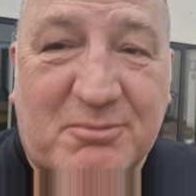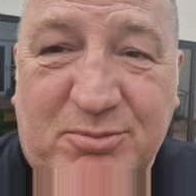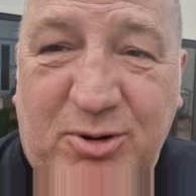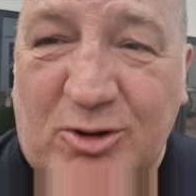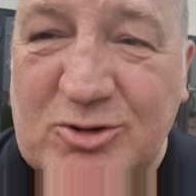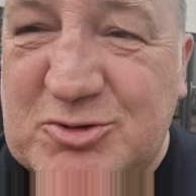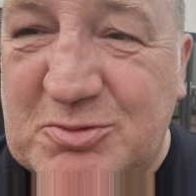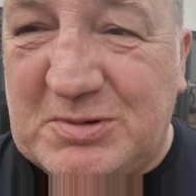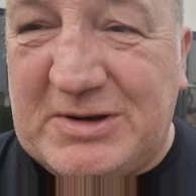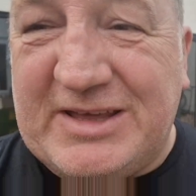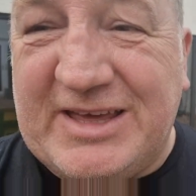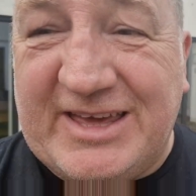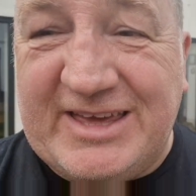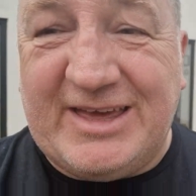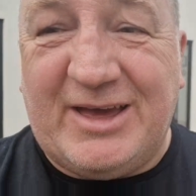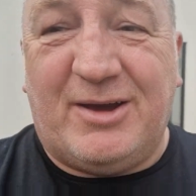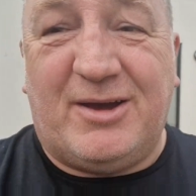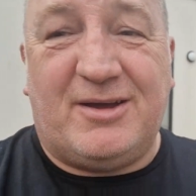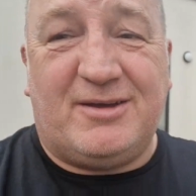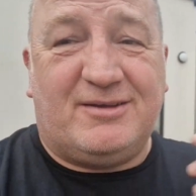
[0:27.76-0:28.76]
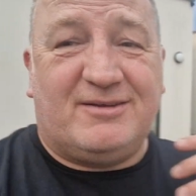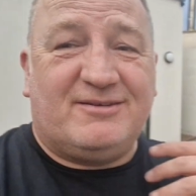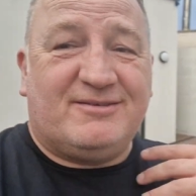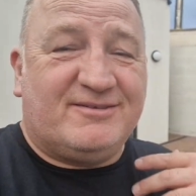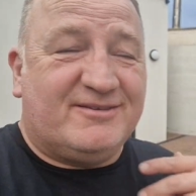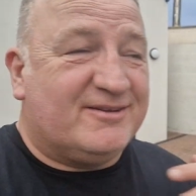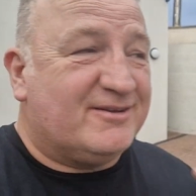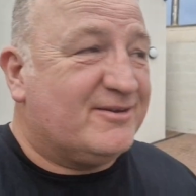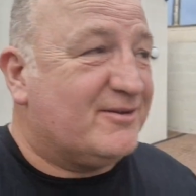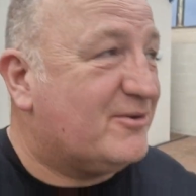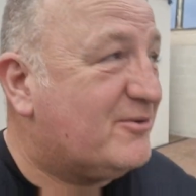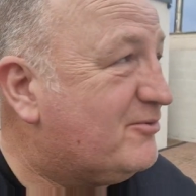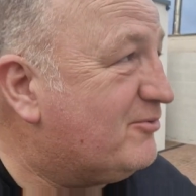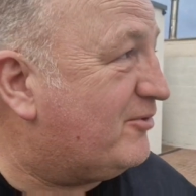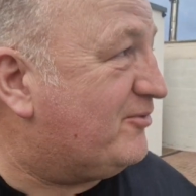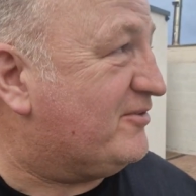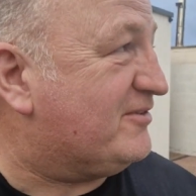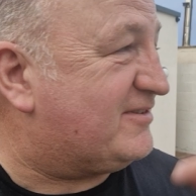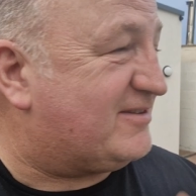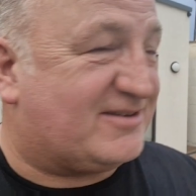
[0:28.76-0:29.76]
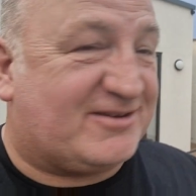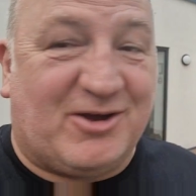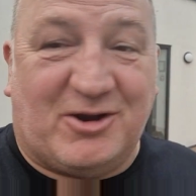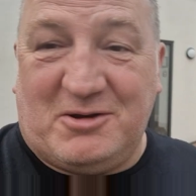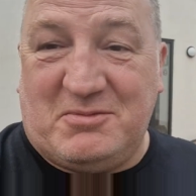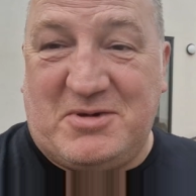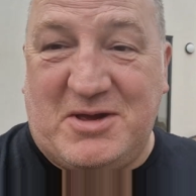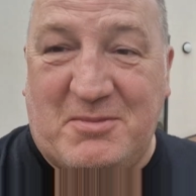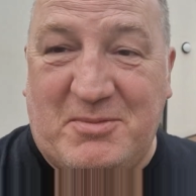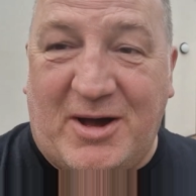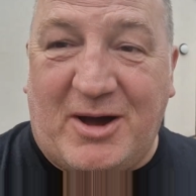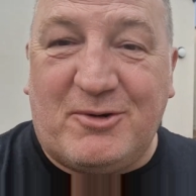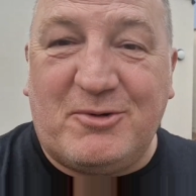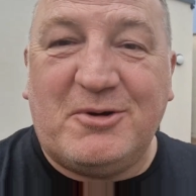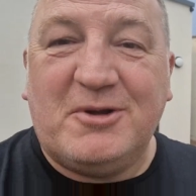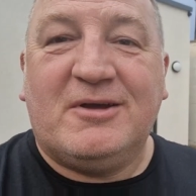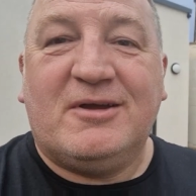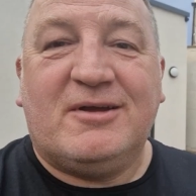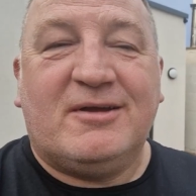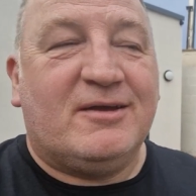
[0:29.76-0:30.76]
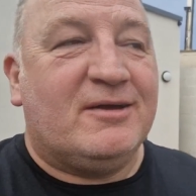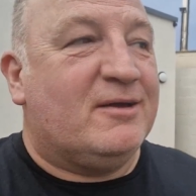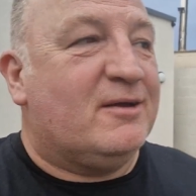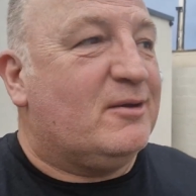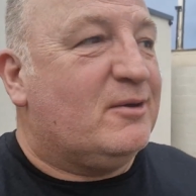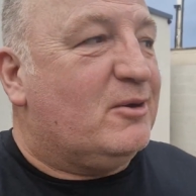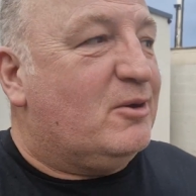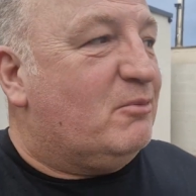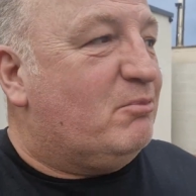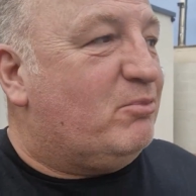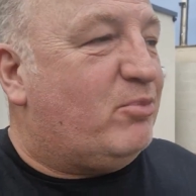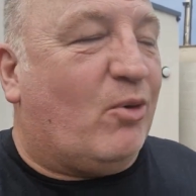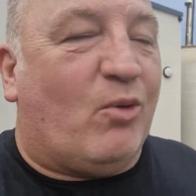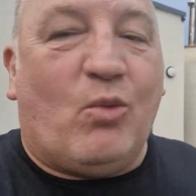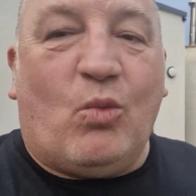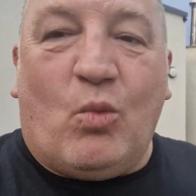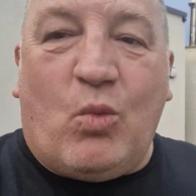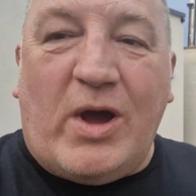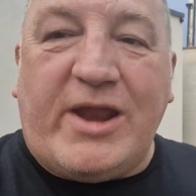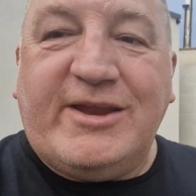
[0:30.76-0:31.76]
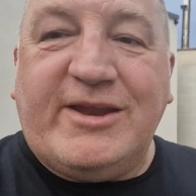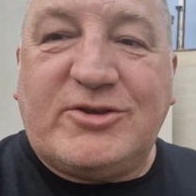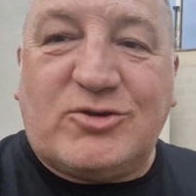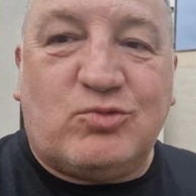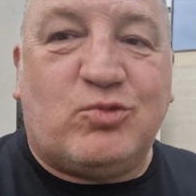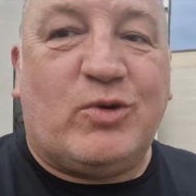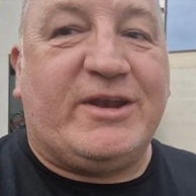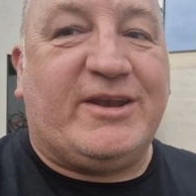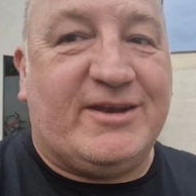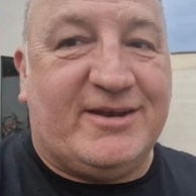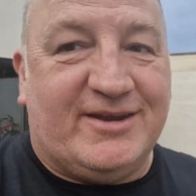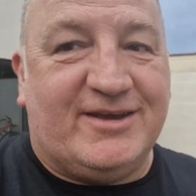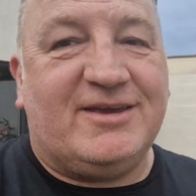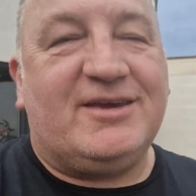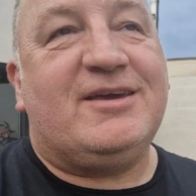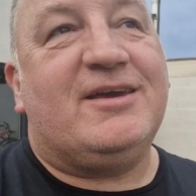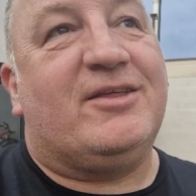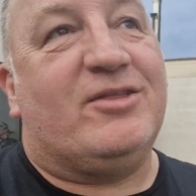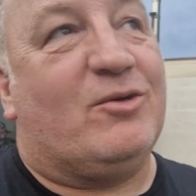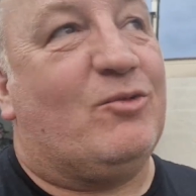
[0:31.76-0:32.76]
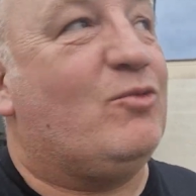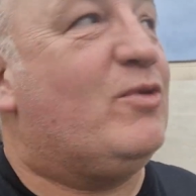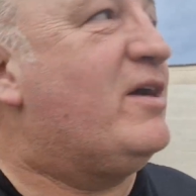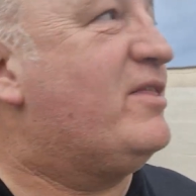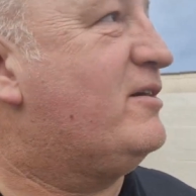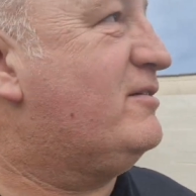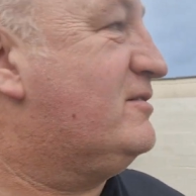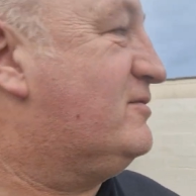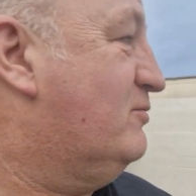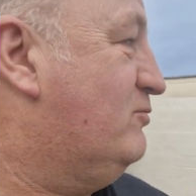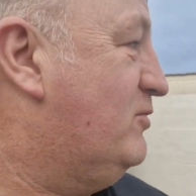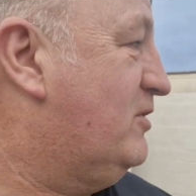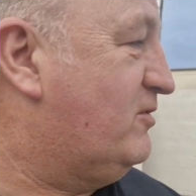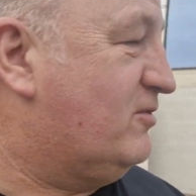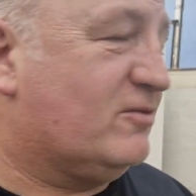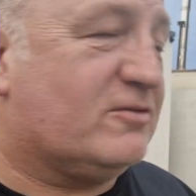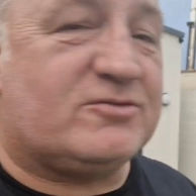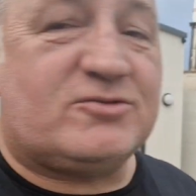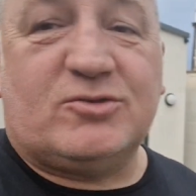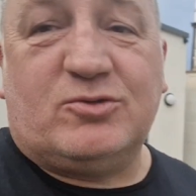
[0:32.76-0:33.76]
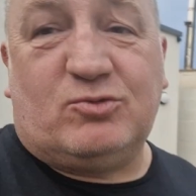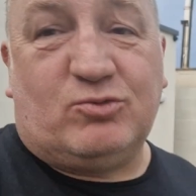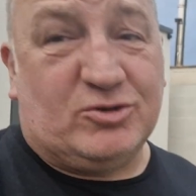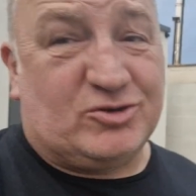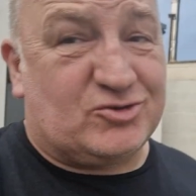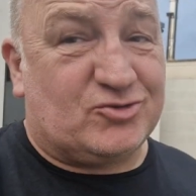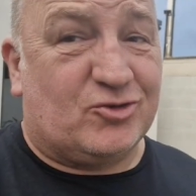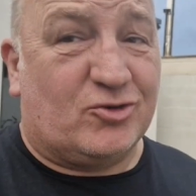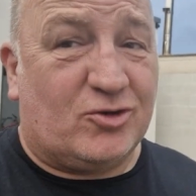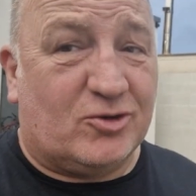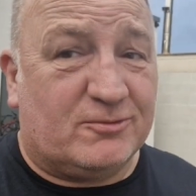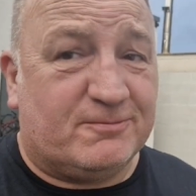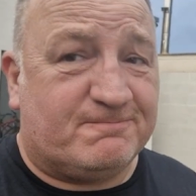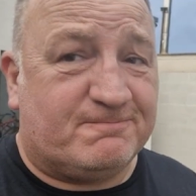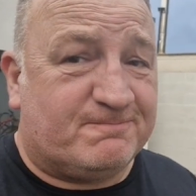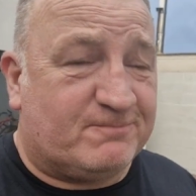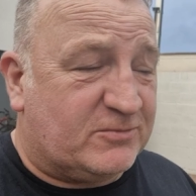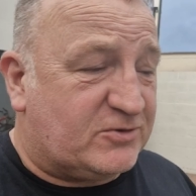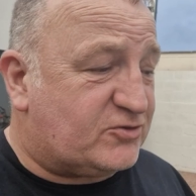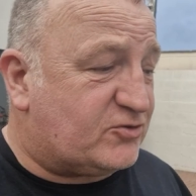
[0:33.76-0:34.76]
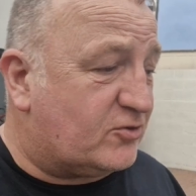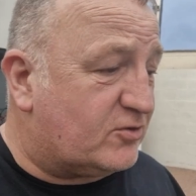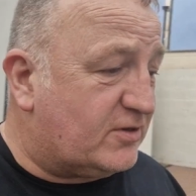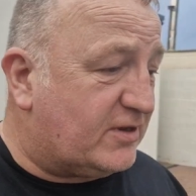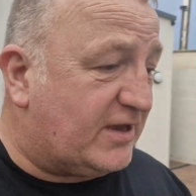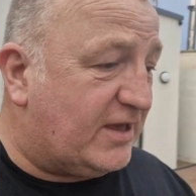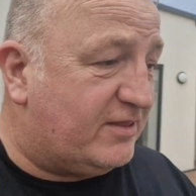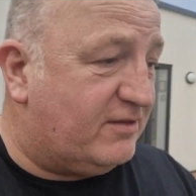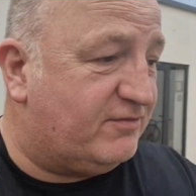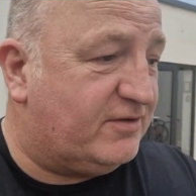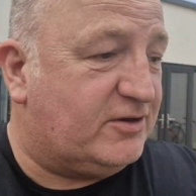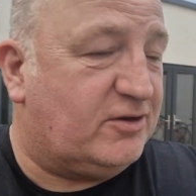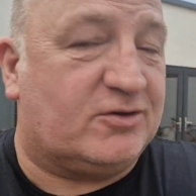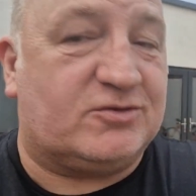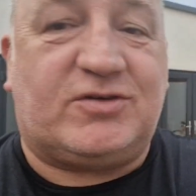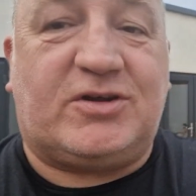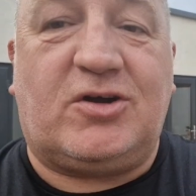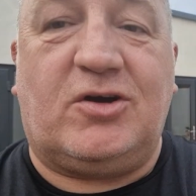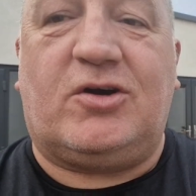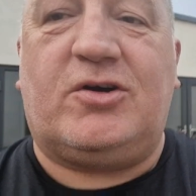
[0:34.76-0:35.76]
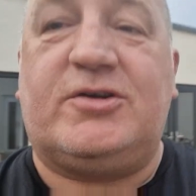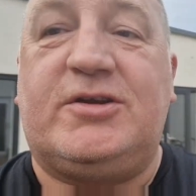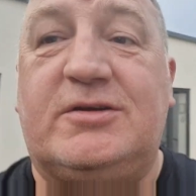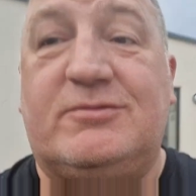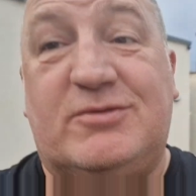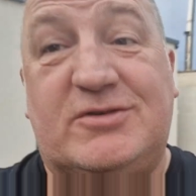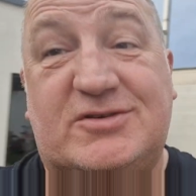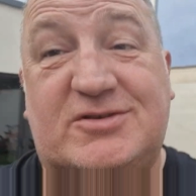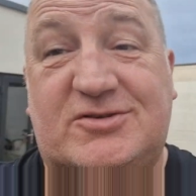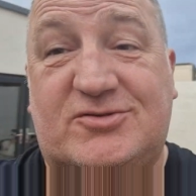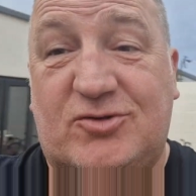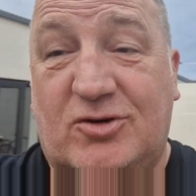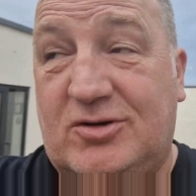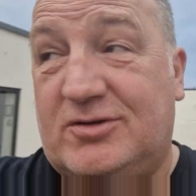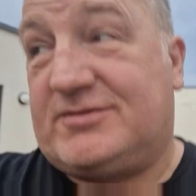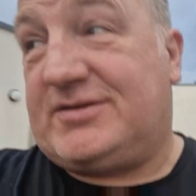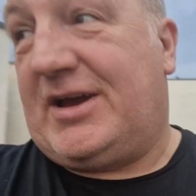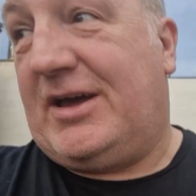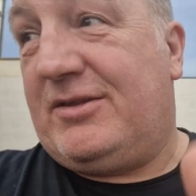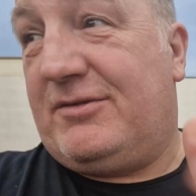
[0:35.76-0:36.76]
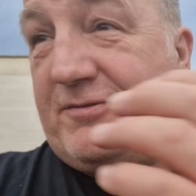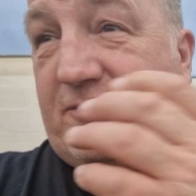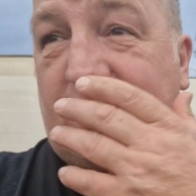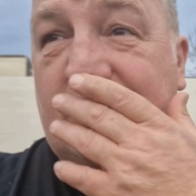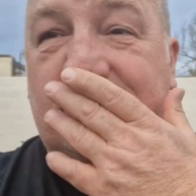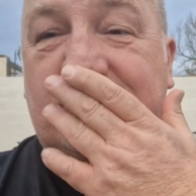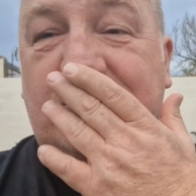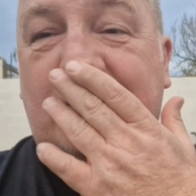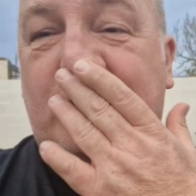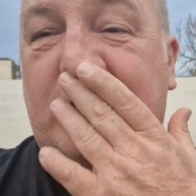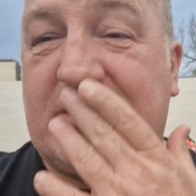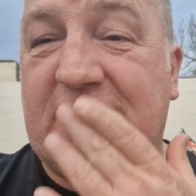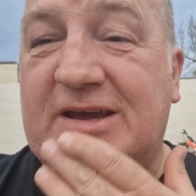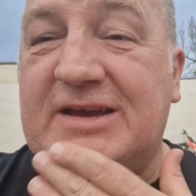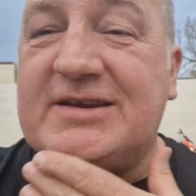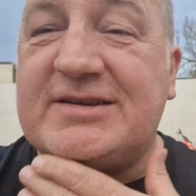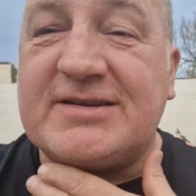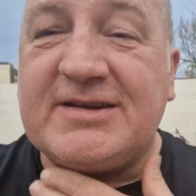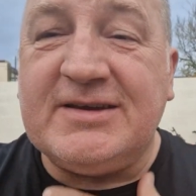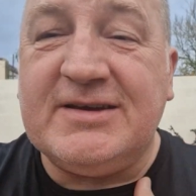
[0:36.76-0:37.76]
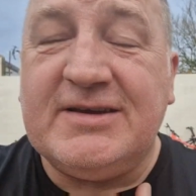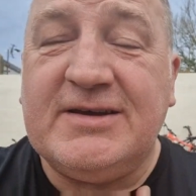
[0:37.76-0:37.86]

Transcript: Possibly here but this is going to be about. But when it's windy and the weather isn't with us, we struggle. We struggle to get the videos recorded, we struggle to get the footage that we need.